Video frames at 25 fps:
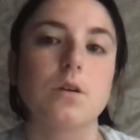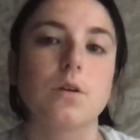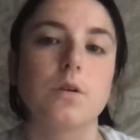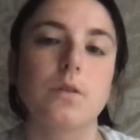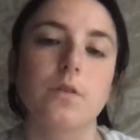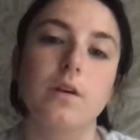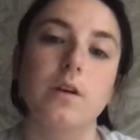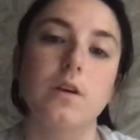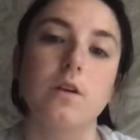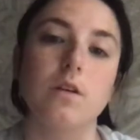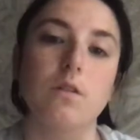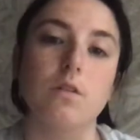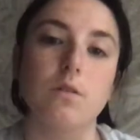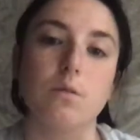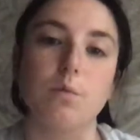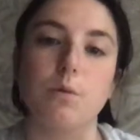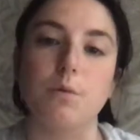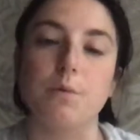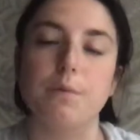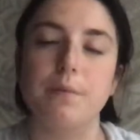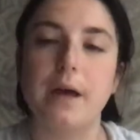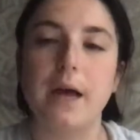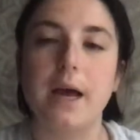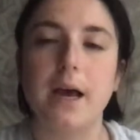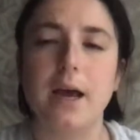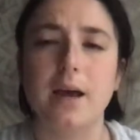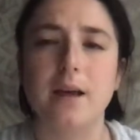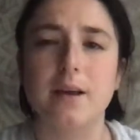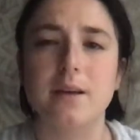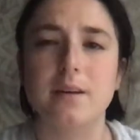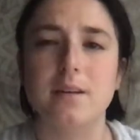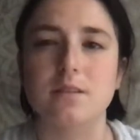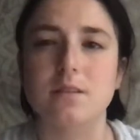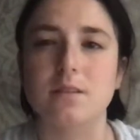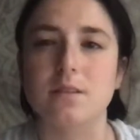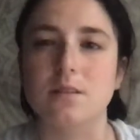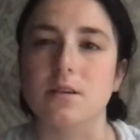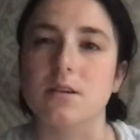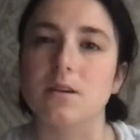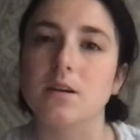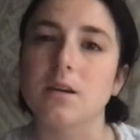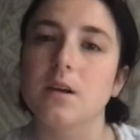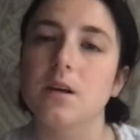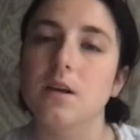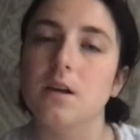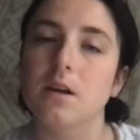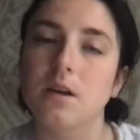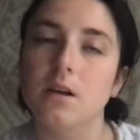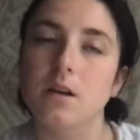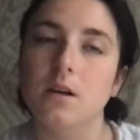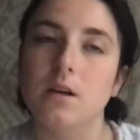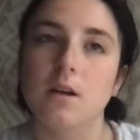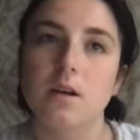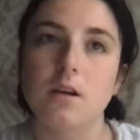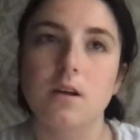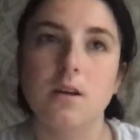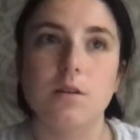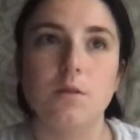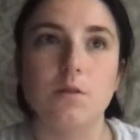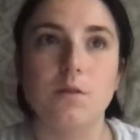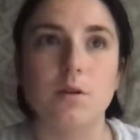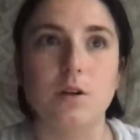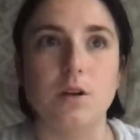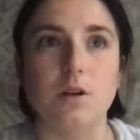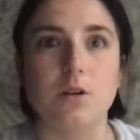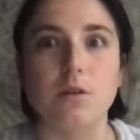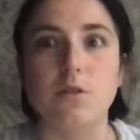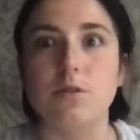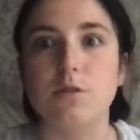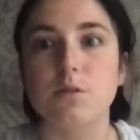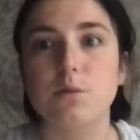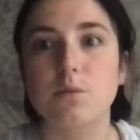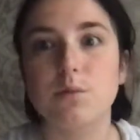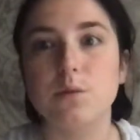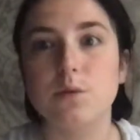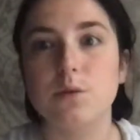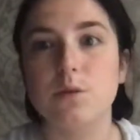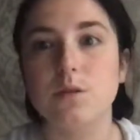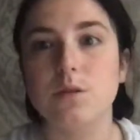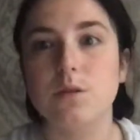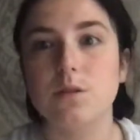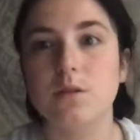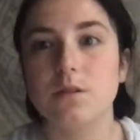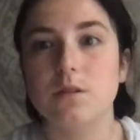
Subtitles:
reusable bags or reusable